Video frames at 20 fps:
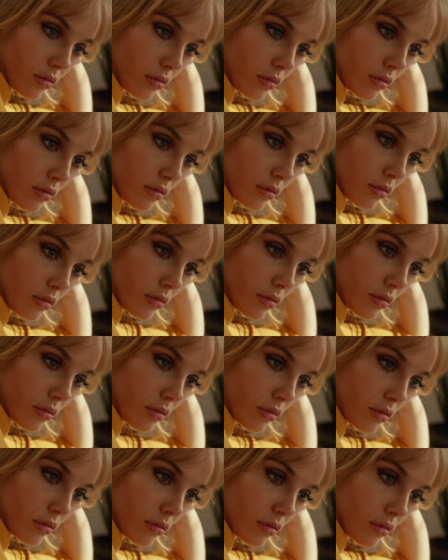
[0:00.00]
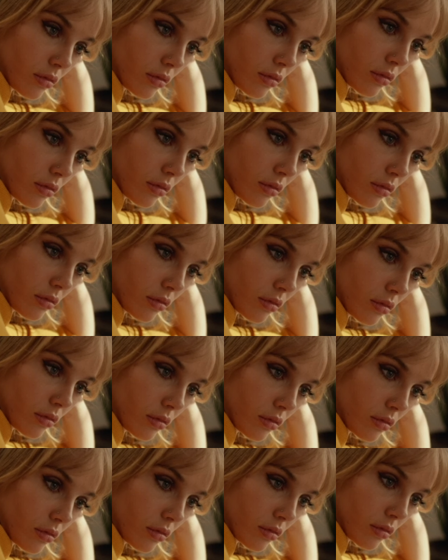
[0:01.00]

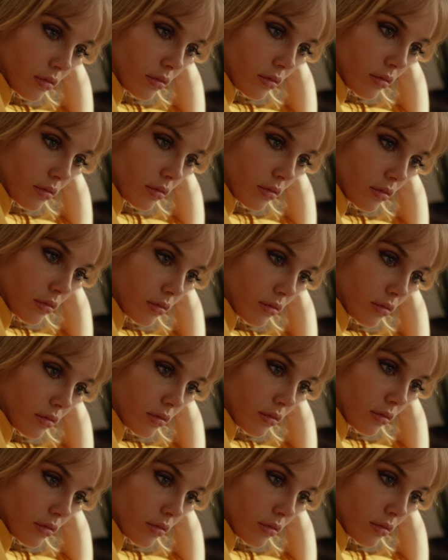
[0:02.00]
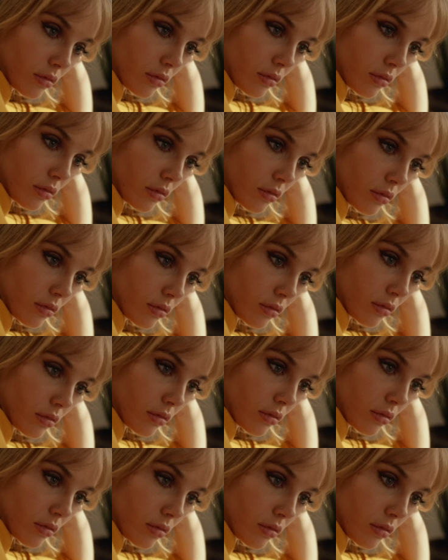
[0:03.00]

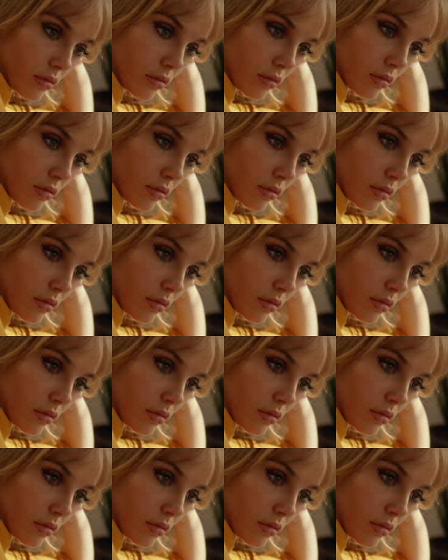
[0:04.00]
Nobody speaks.